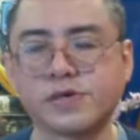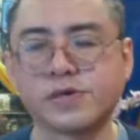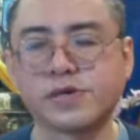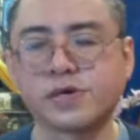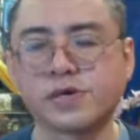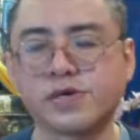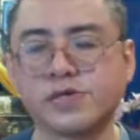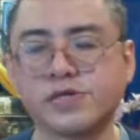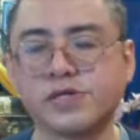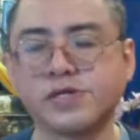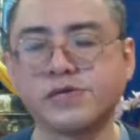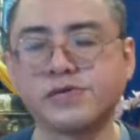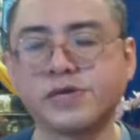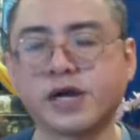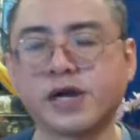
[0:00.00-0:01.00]

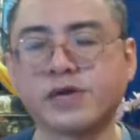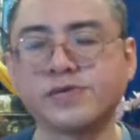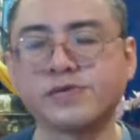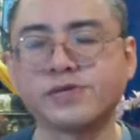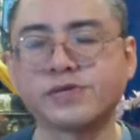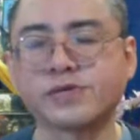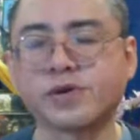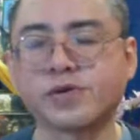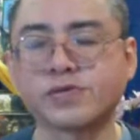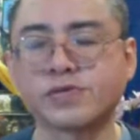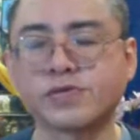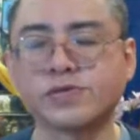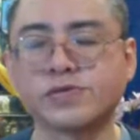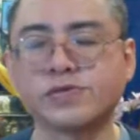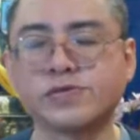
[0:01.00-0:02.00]
Continue down the
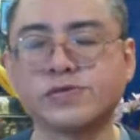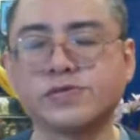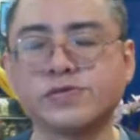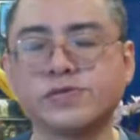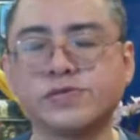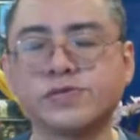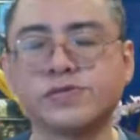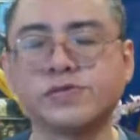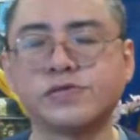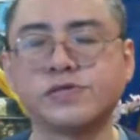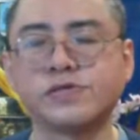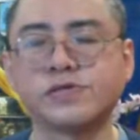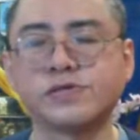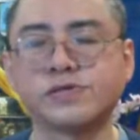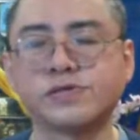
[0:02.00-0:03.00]
torso.
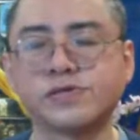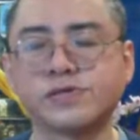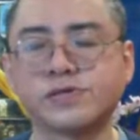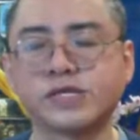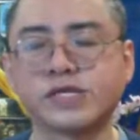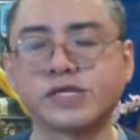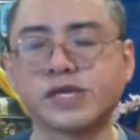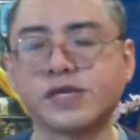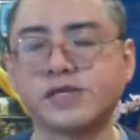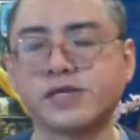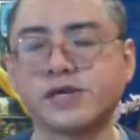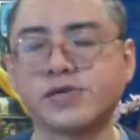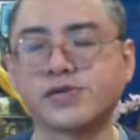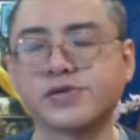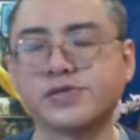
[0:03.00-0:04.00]
Notice
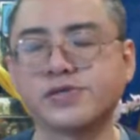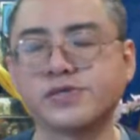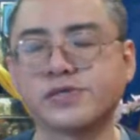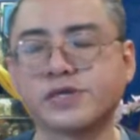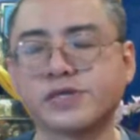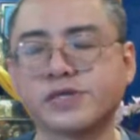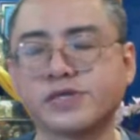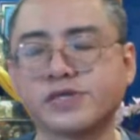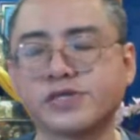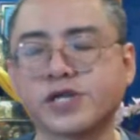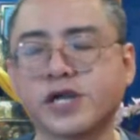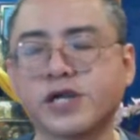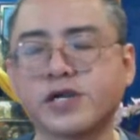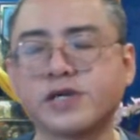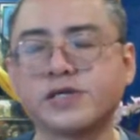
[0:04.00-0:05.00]
sensations at the
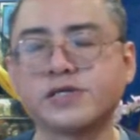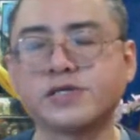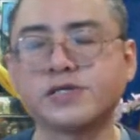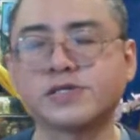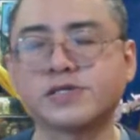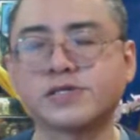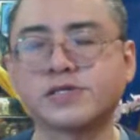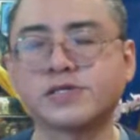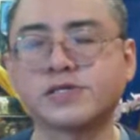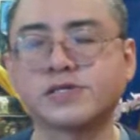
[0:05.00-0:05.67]
chest